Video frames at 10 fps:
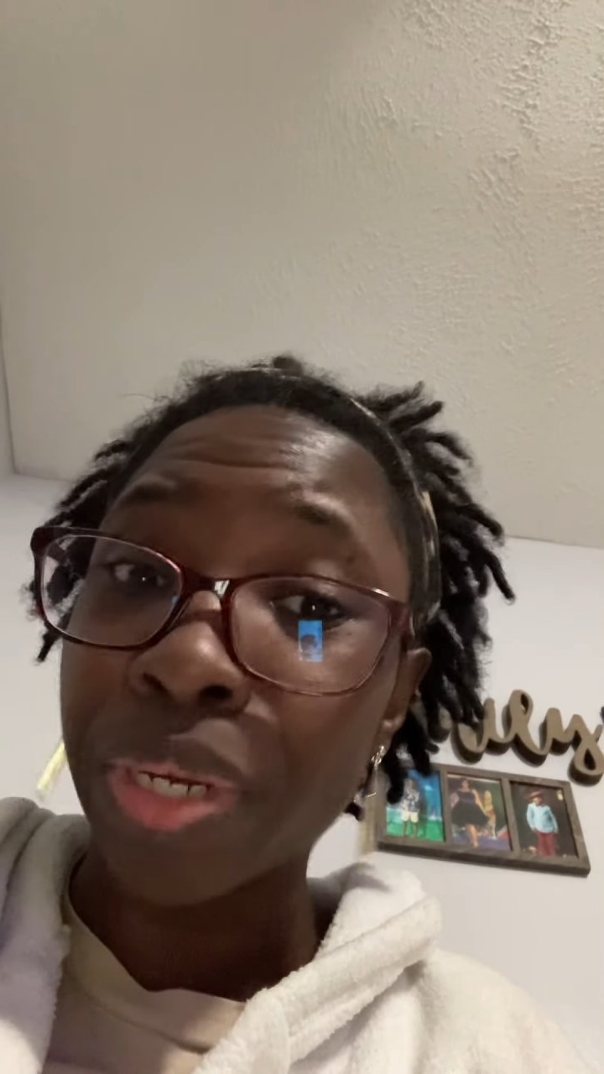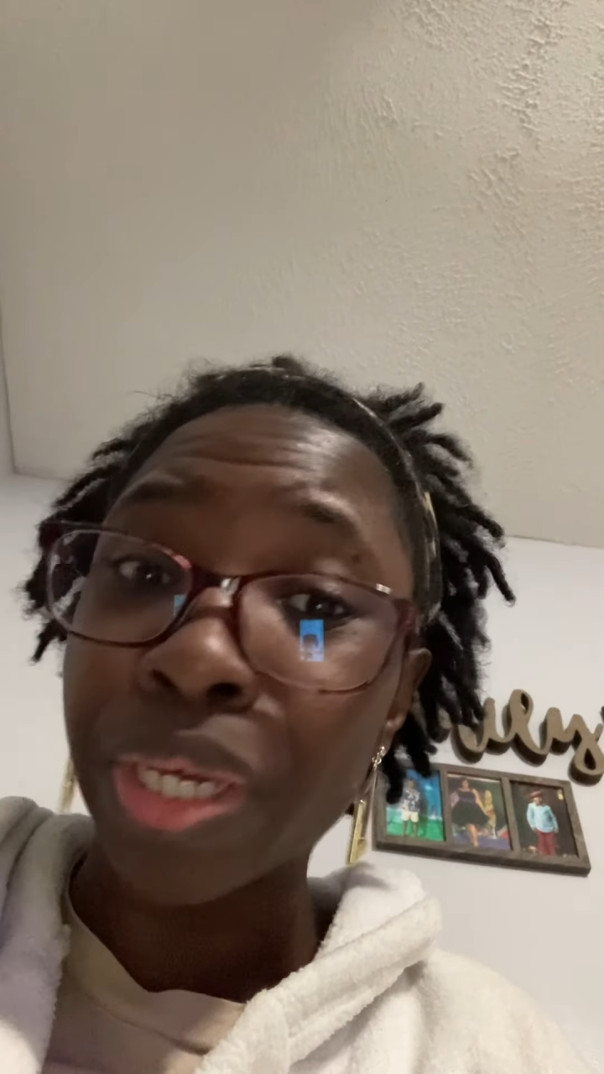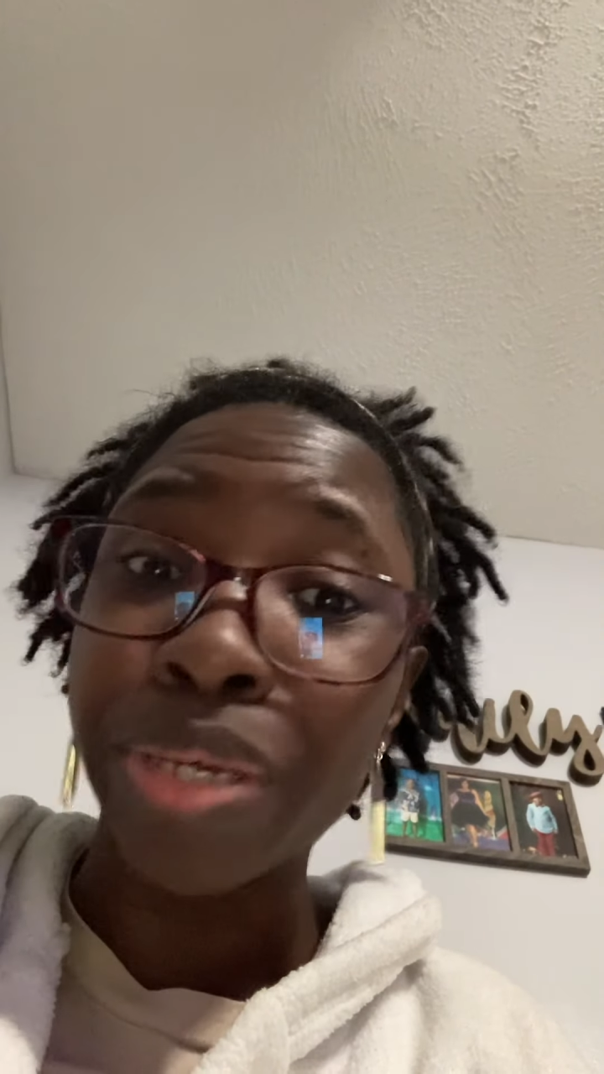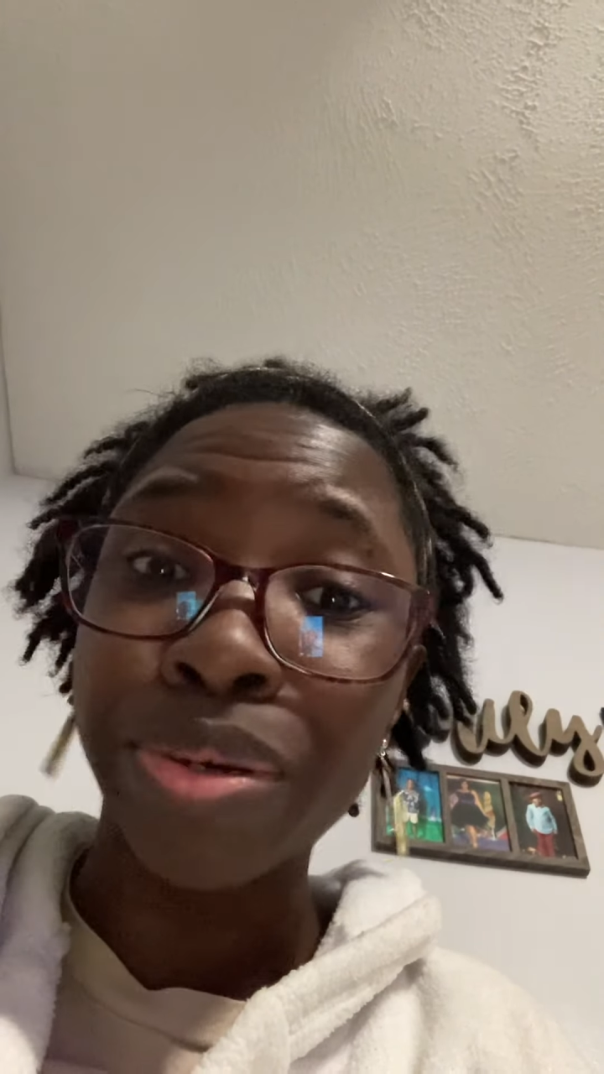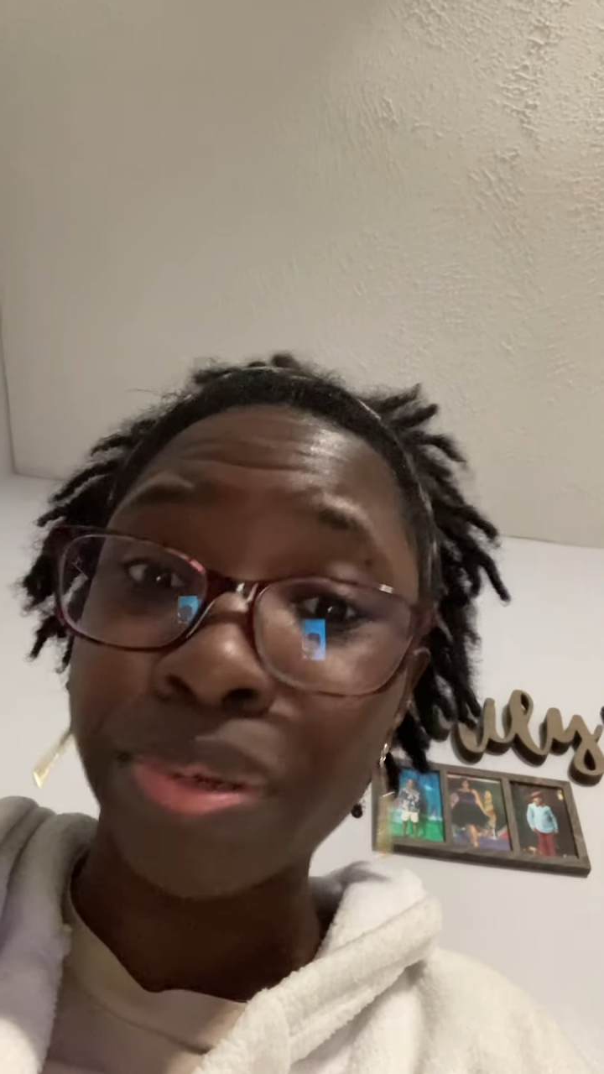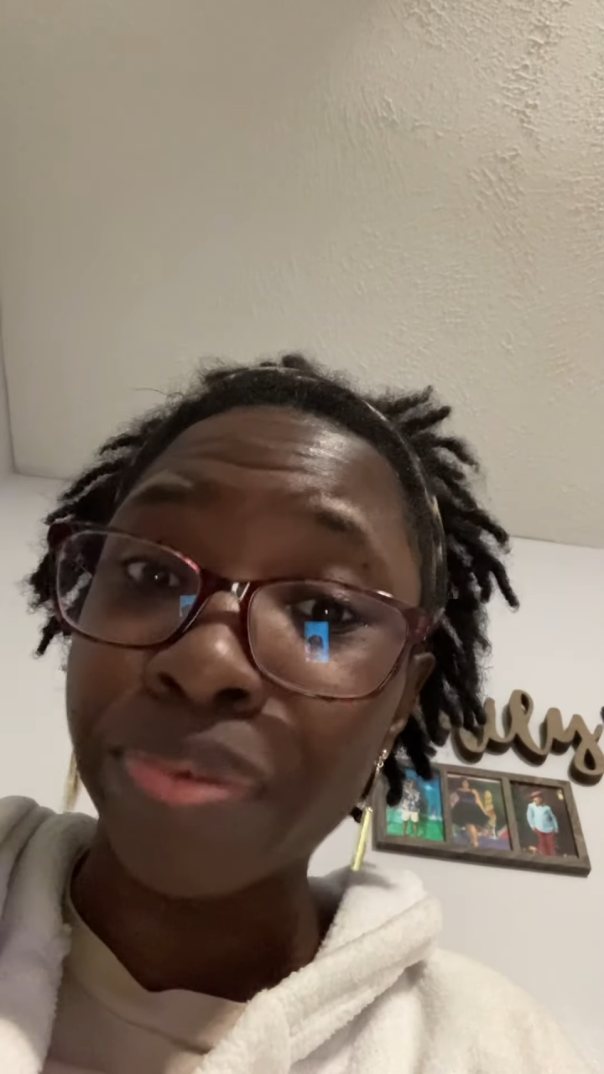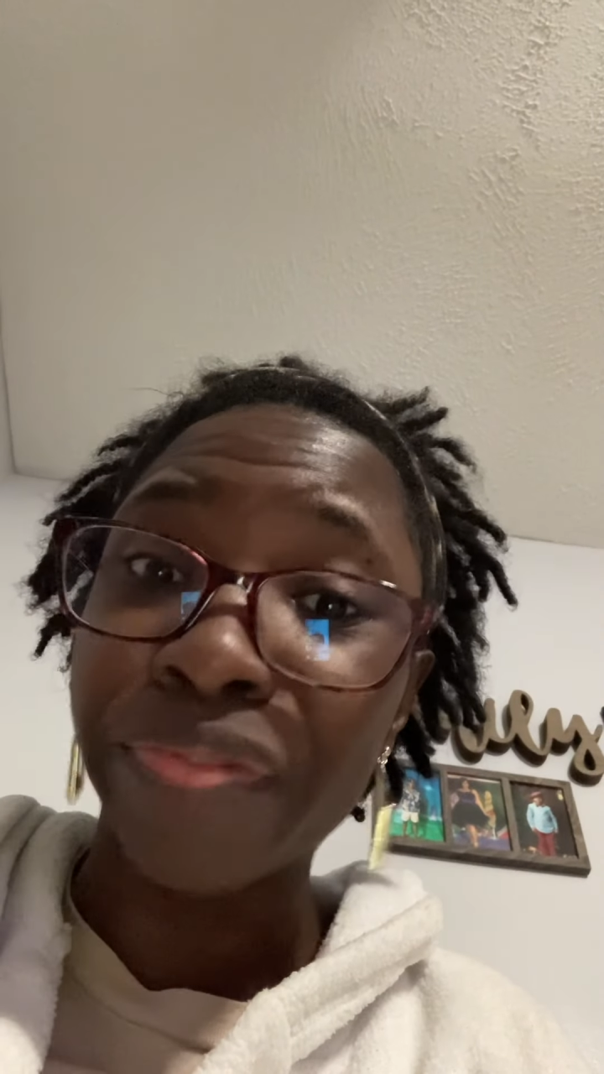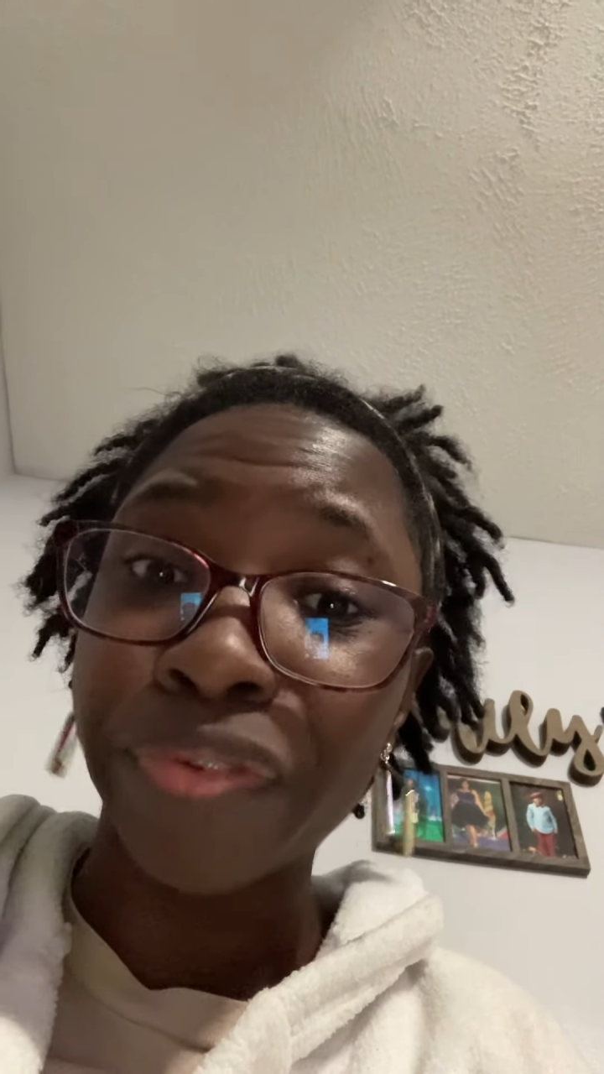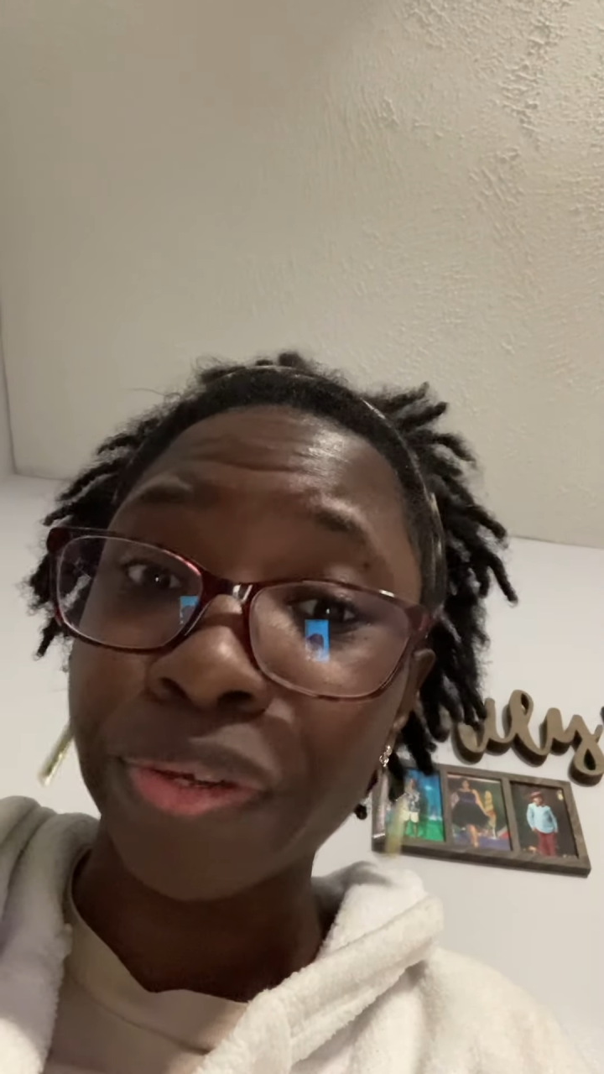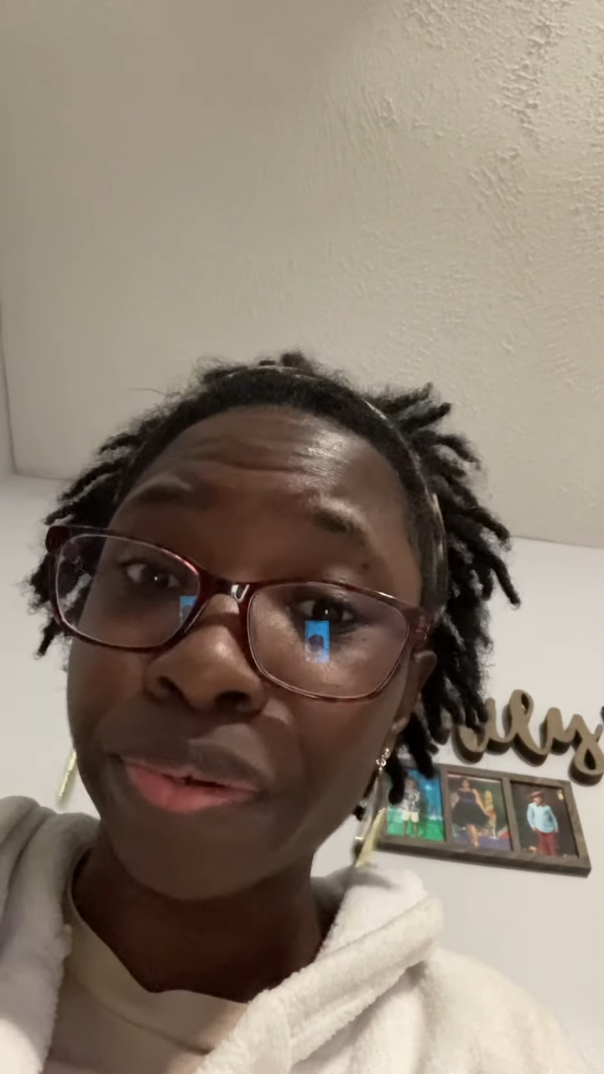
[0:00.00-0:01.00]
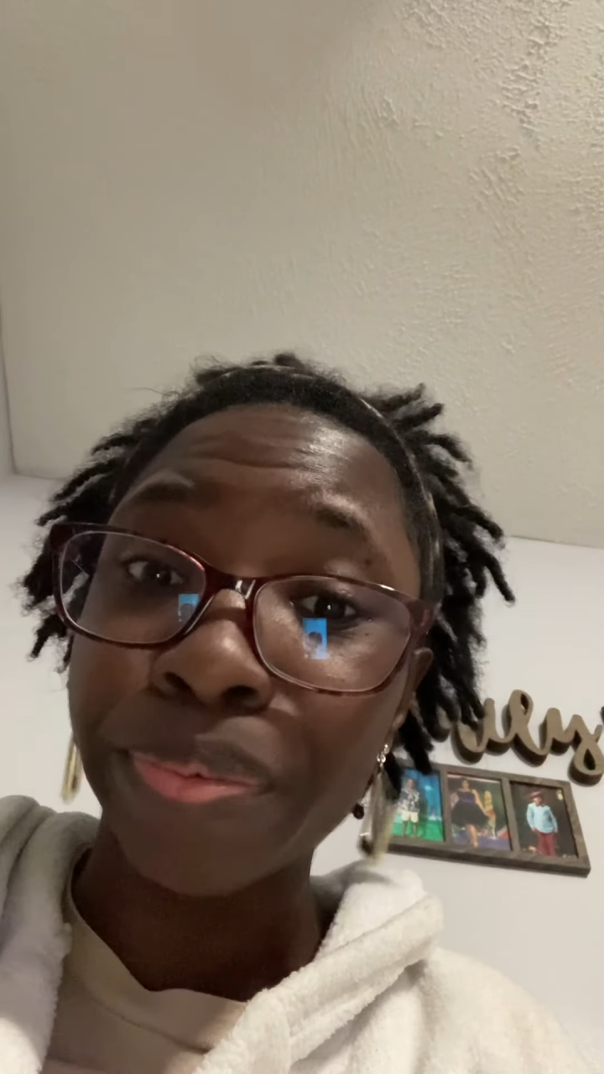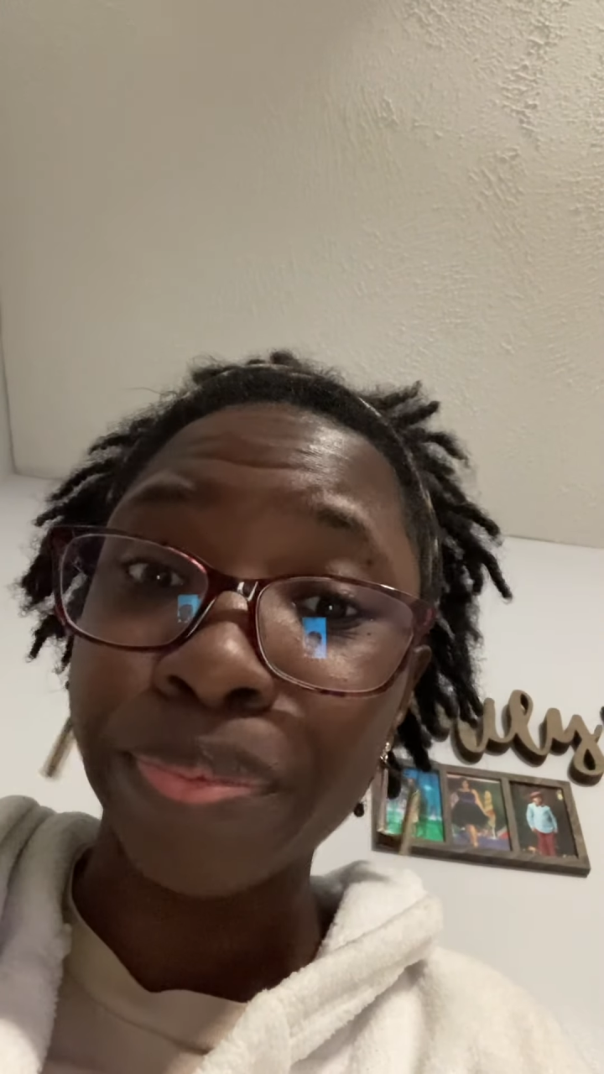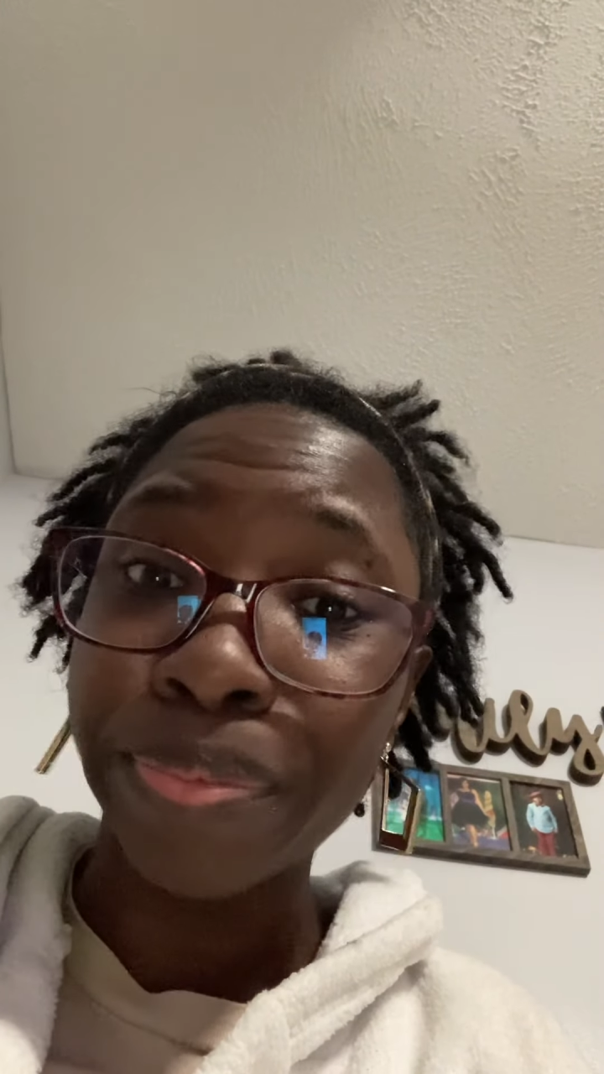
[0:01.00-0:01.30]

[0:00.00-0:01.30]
he'll do for you.